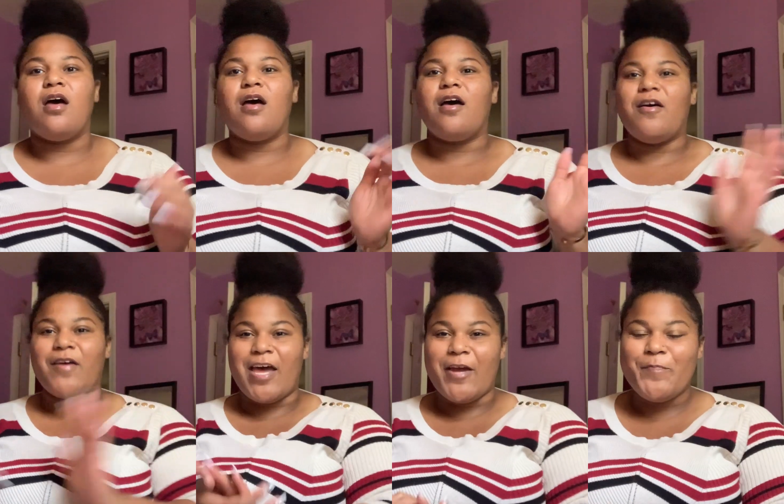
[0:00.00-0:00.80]

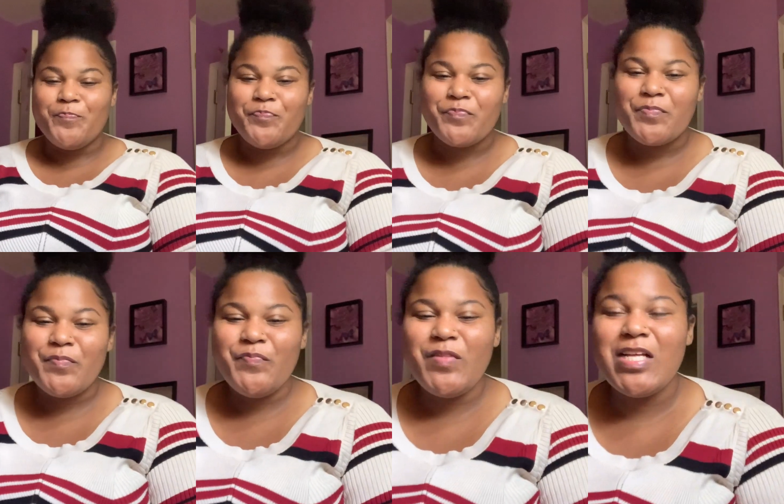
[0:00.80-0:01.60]
Okay,
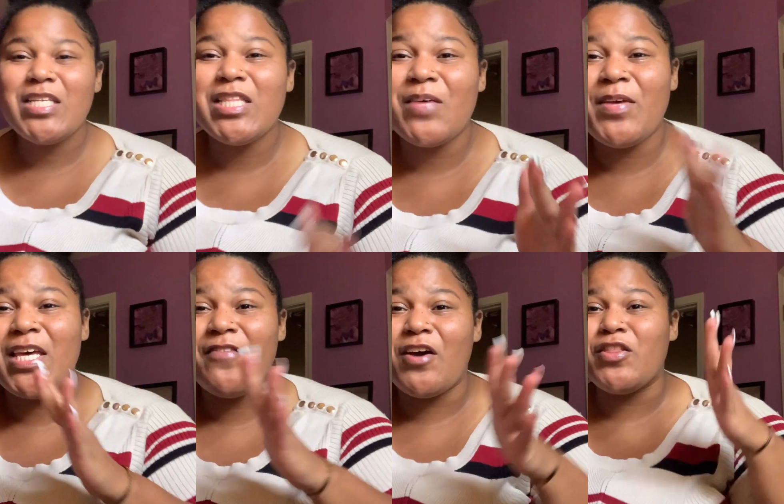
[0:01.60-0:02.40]
so let me
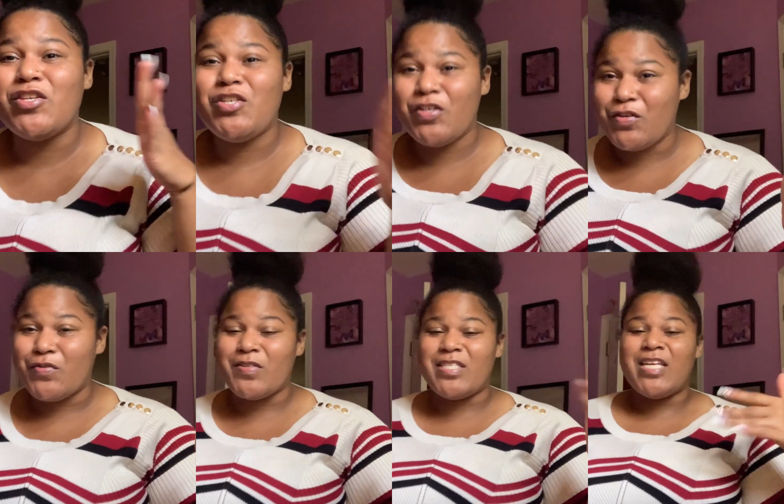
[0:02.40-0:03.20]
give y'all the
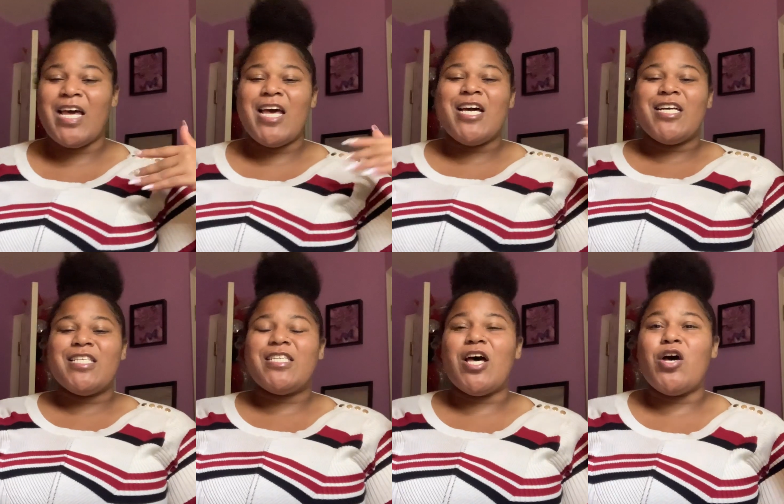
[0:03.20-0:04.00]
do's.
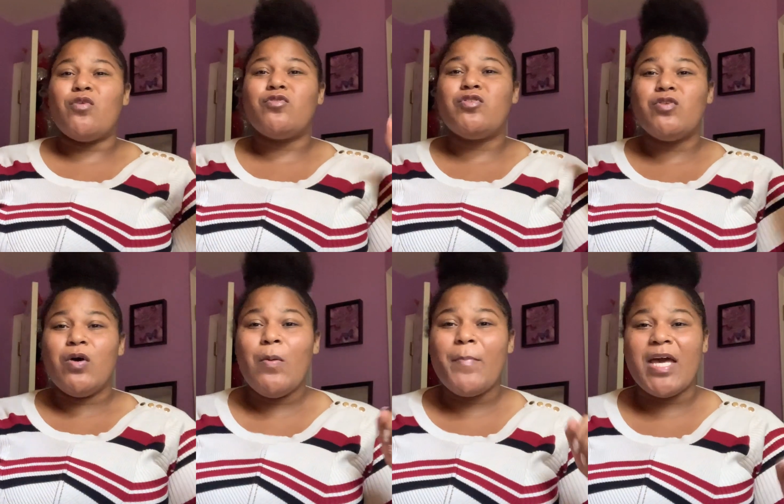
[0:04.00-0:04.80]
So
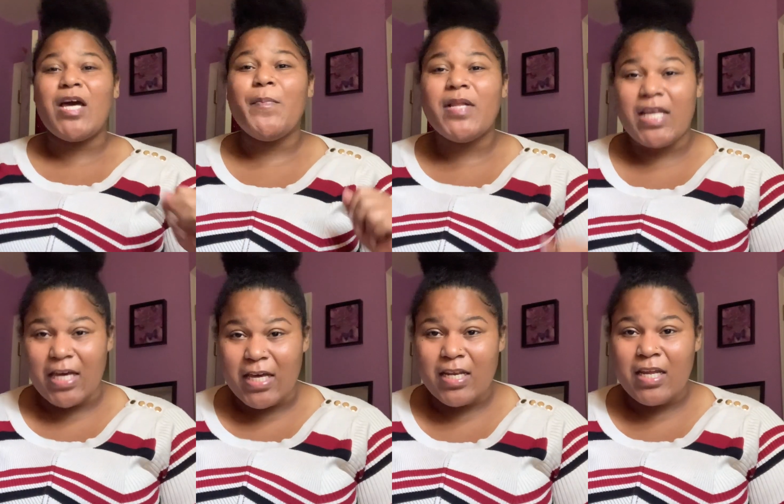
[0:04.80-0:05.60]
do make a
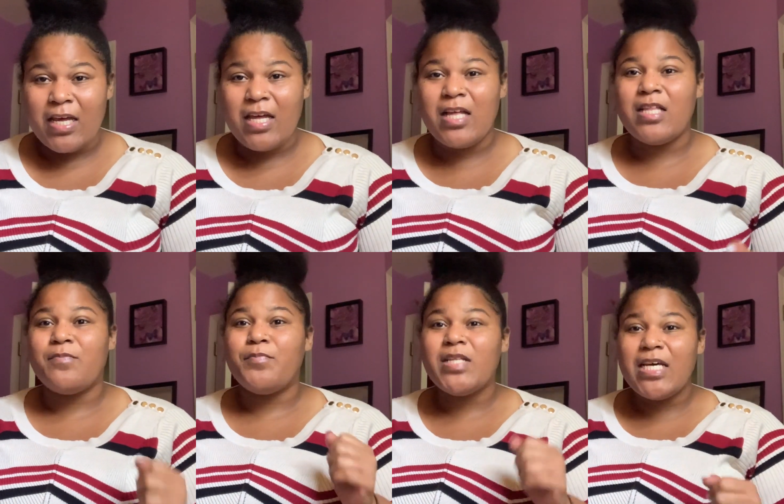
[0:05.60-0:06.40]
plan.
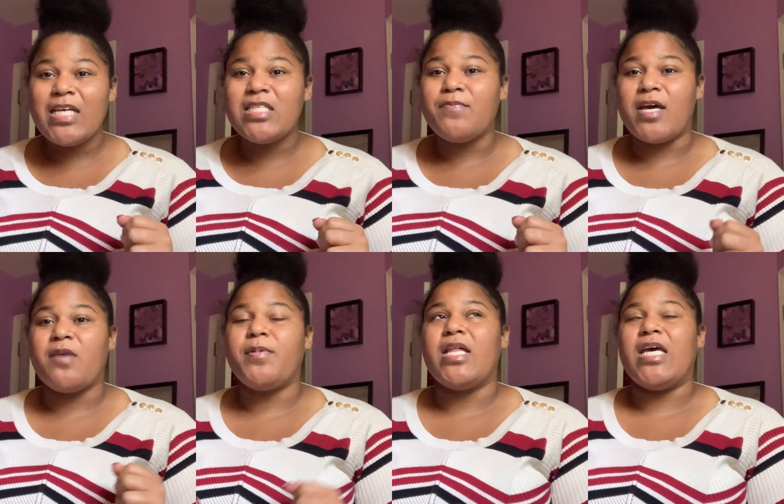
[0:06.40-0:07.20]
Please make a
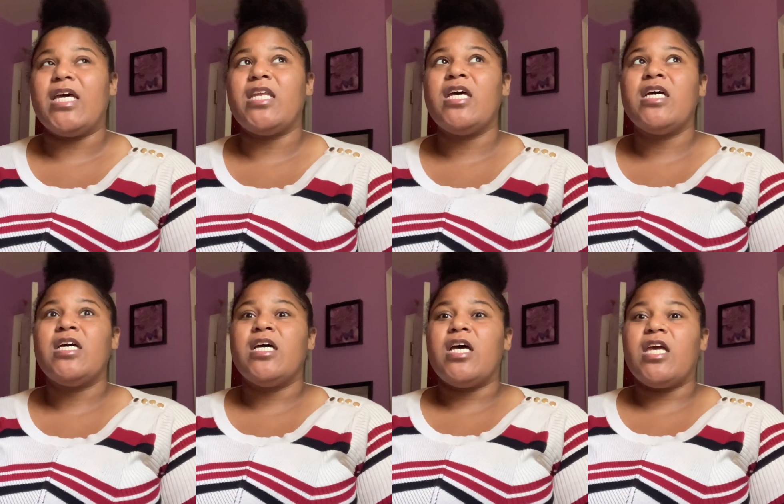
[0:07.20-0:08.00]
plan.
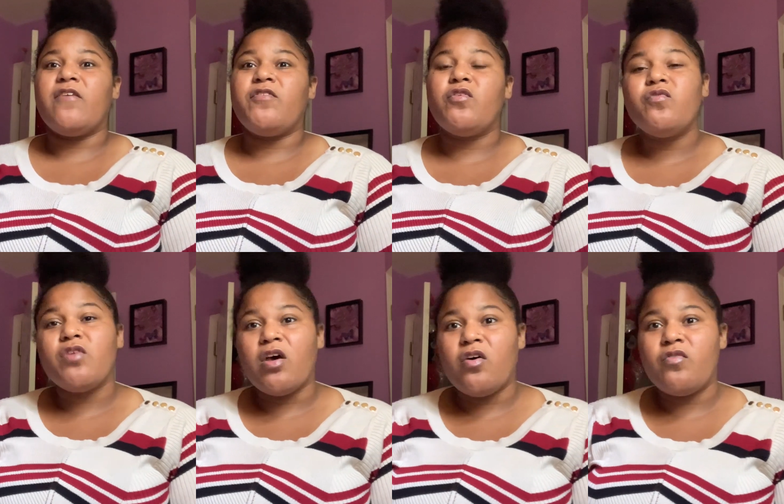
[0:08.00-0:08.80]
If you
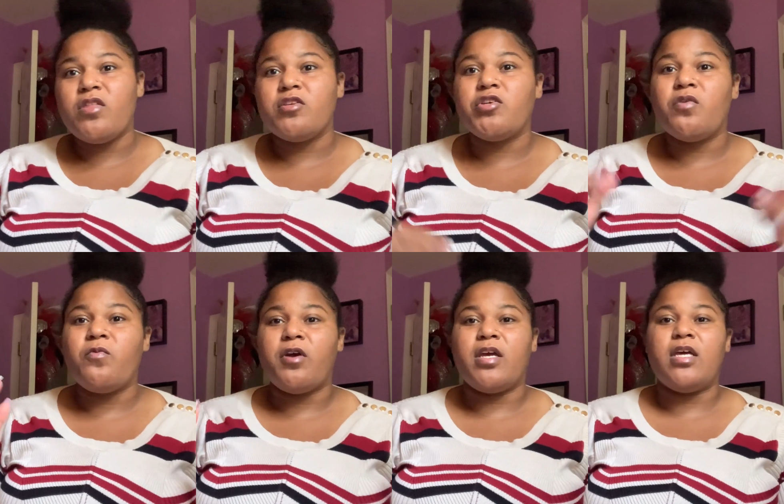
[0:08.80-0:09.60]
know that you're
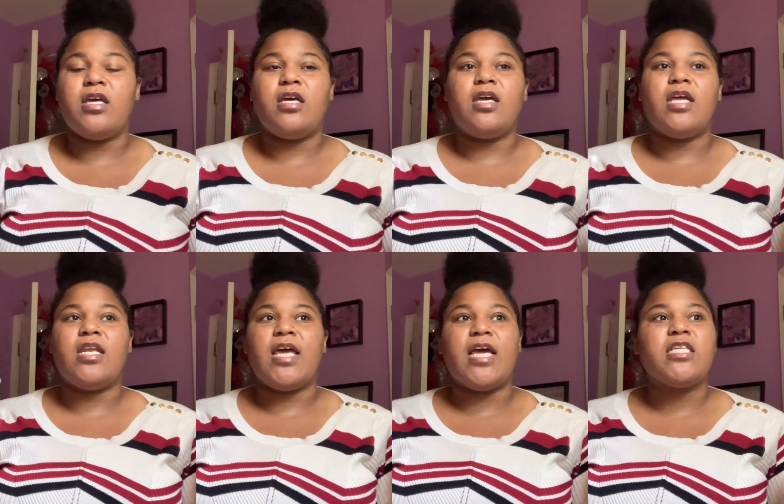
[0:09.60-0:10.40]
working in
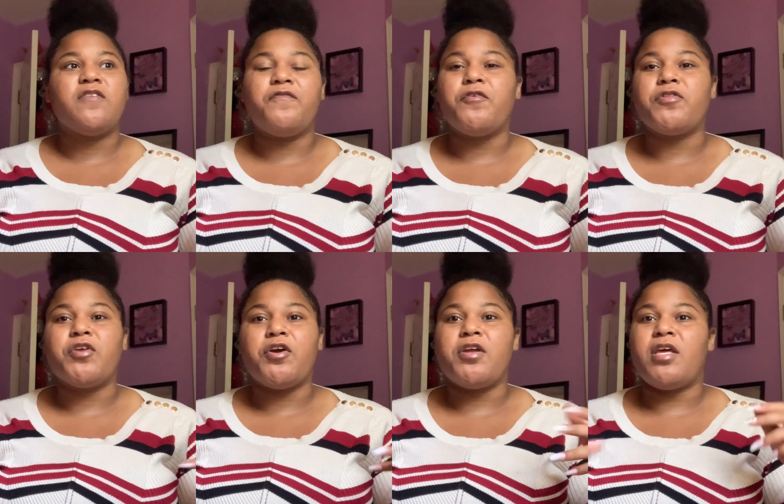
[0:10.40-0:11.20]
8 to
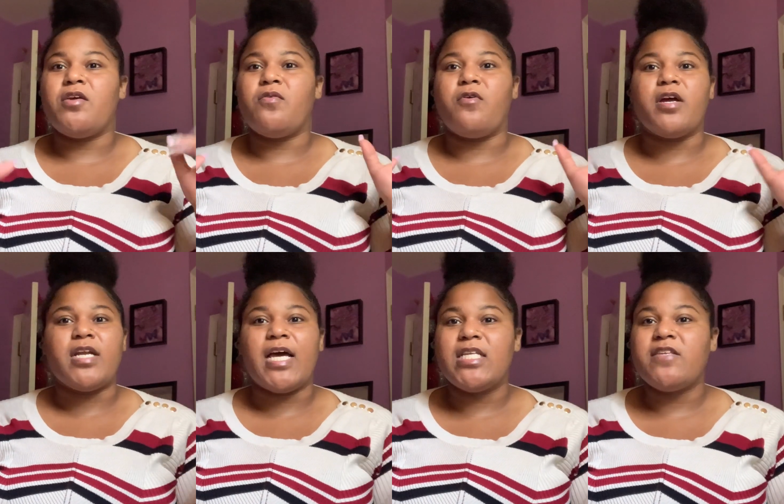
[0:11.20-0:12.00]
4:30 or
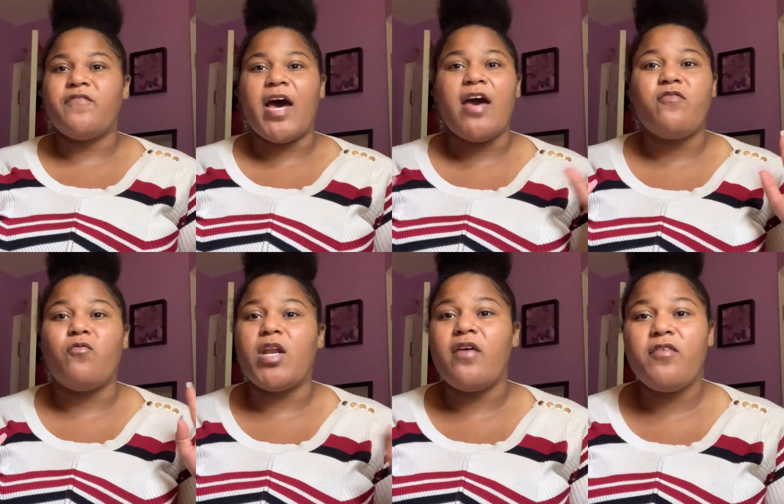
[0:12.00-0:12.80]
9 to 5,
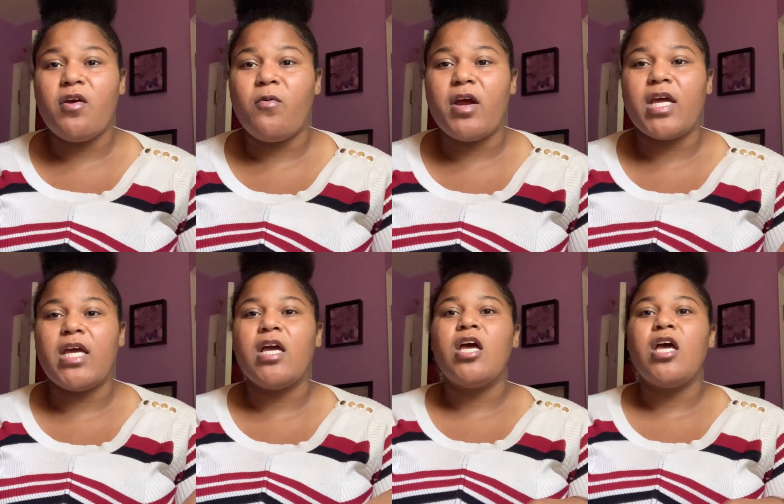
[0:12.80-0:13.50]
whatever you're working,